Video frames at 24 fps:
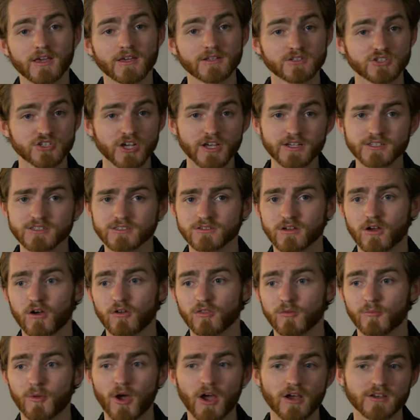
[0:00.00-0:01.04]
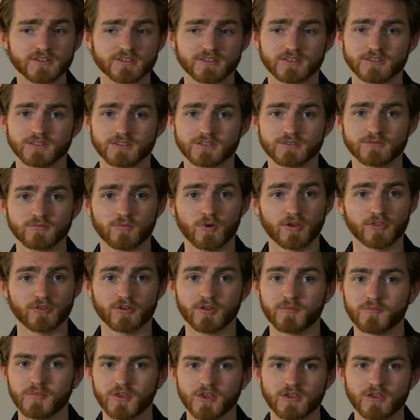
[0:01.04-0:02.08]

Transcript: It checks all the boxes, whether it